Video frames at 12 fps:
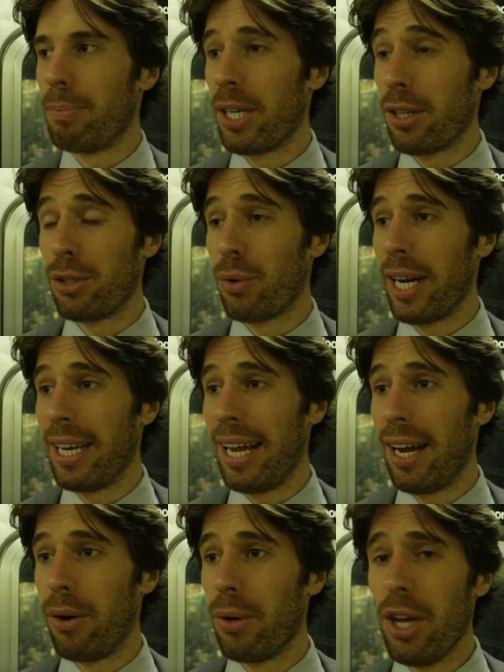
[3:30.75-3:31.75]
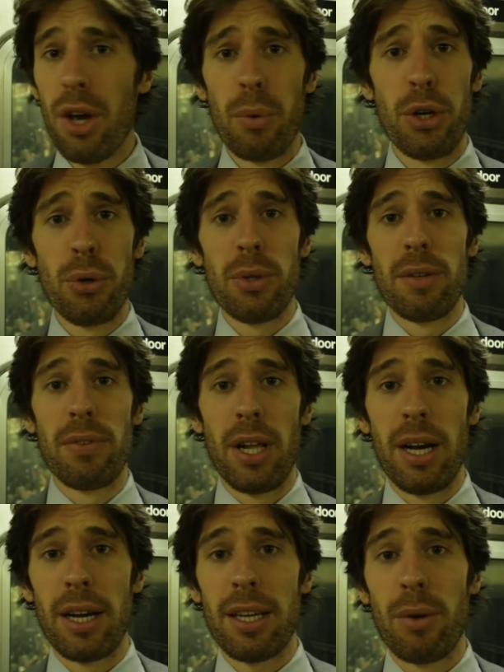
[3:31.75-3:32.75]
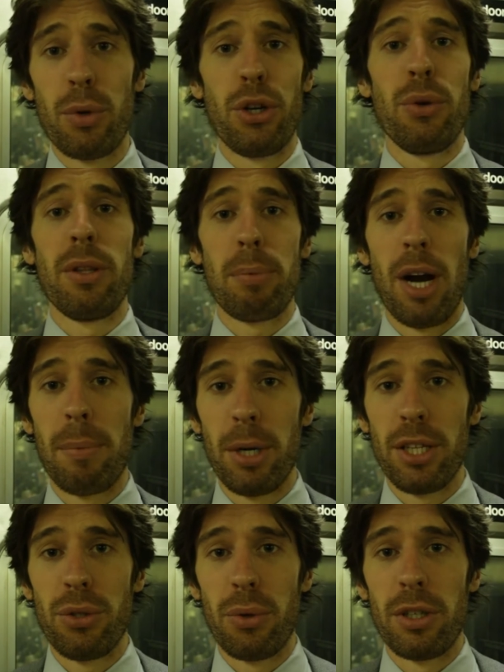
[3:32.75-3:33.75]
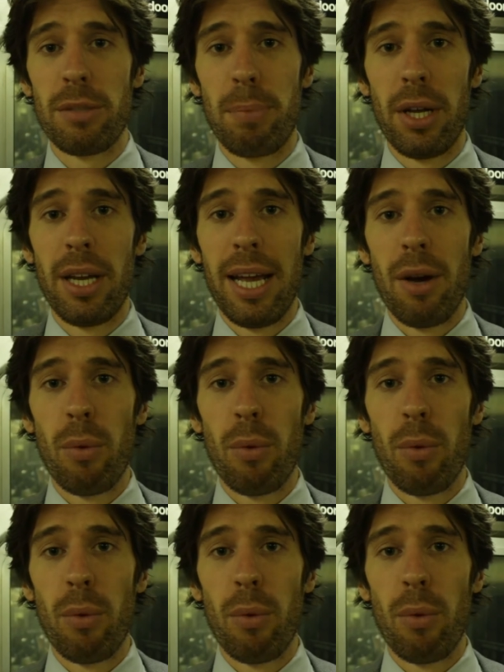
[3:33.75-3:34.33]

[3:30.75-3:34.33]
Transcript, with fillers: because right now we're doing the vlog, we're doing the property tours, but